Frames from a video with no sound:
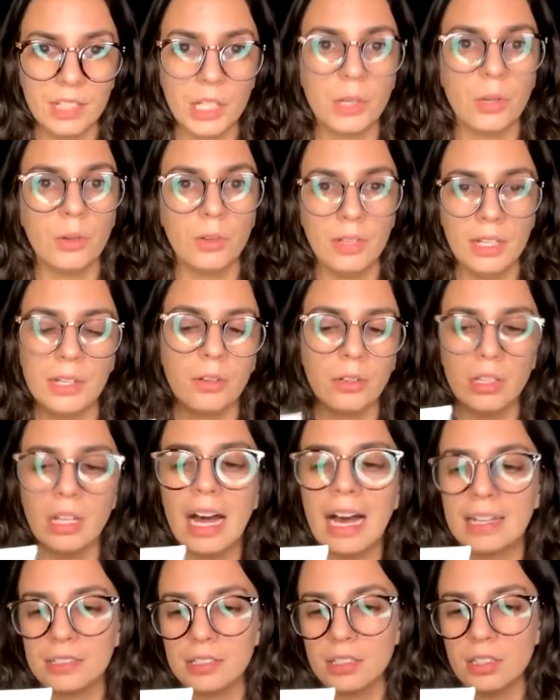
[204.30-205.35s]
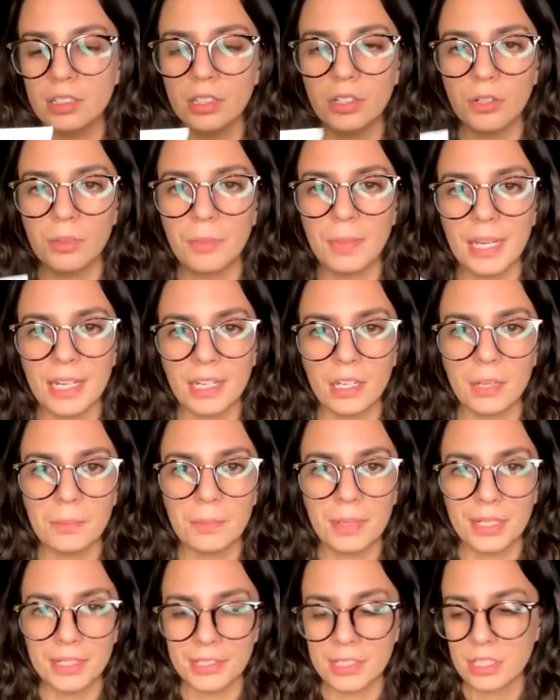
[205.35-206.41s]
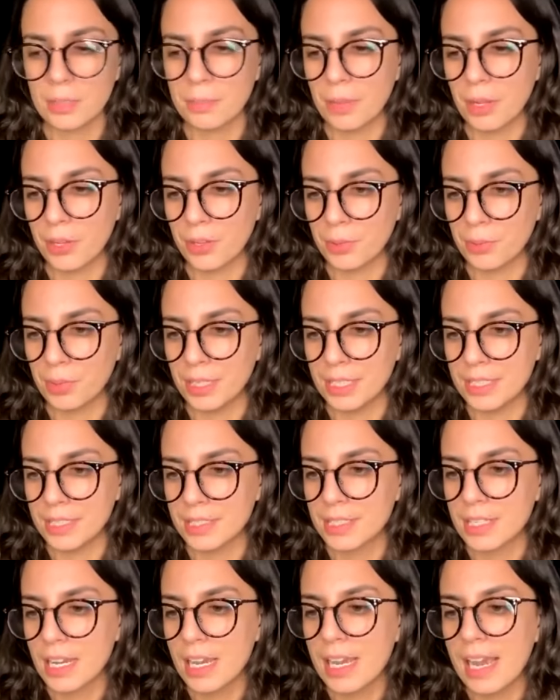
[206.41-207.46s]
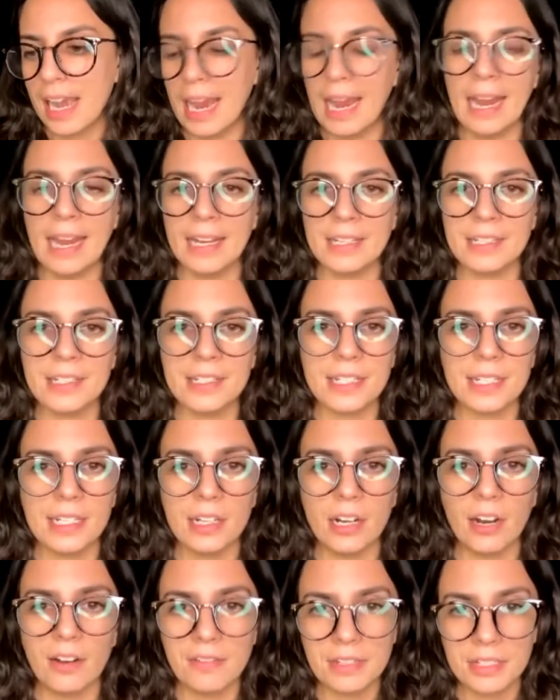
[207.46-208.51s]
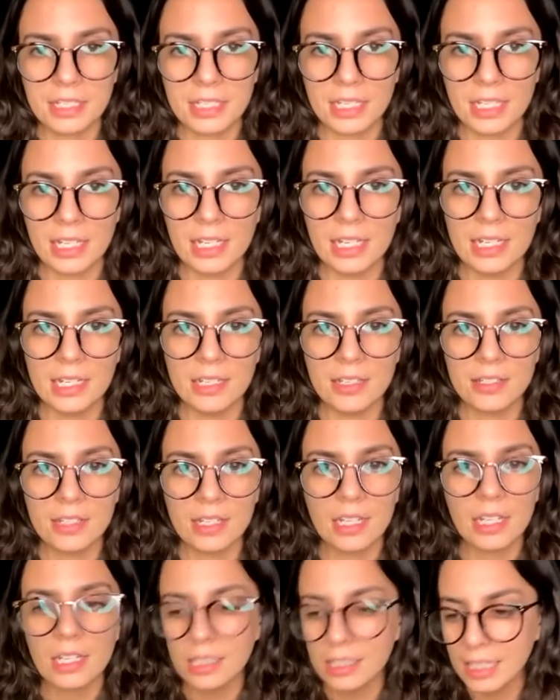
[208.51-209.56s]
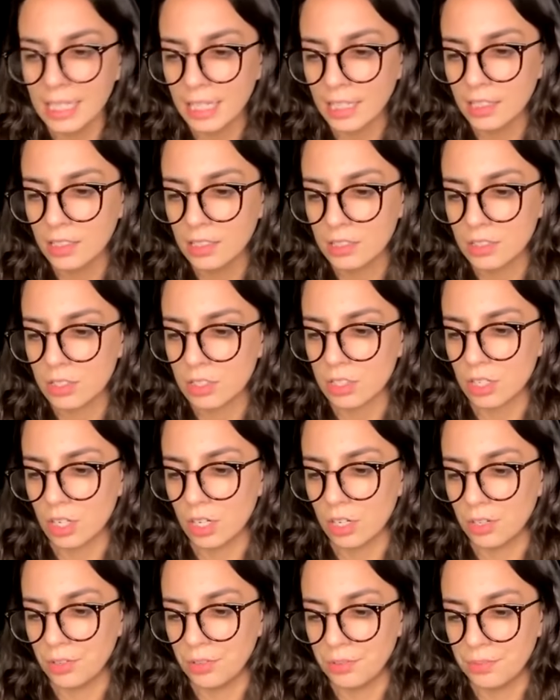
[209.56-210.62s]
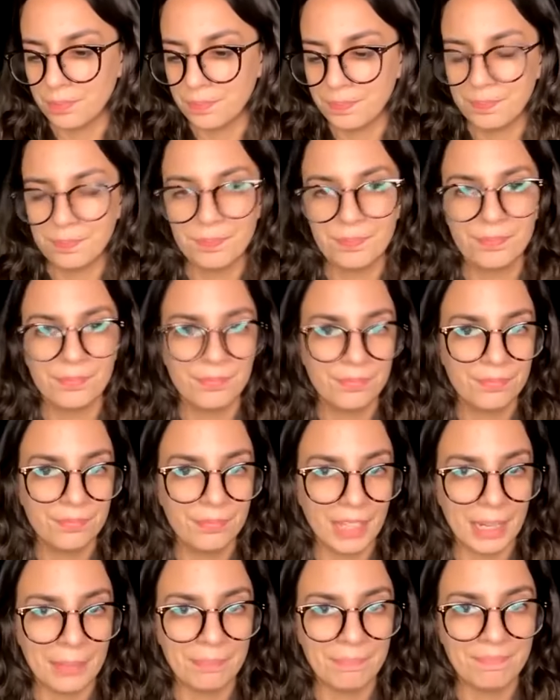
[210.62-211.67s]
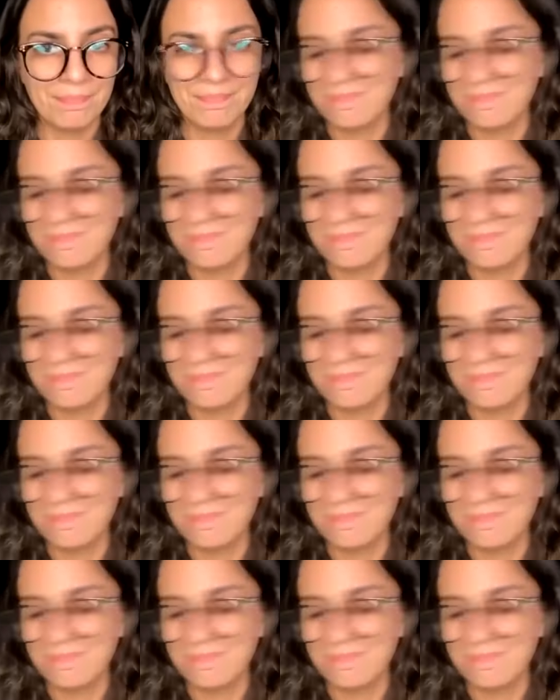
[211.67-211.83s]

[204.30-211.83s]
it'll it'll last a little bit compared to some other ones and it obviously is clean so yeah